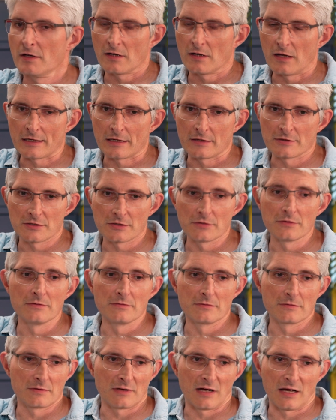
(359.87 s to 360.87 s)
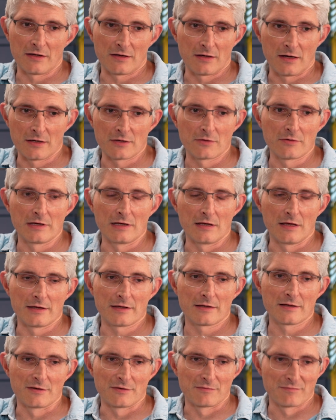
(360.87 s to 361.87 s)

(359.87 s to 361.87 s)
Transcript: Like I agree. Like,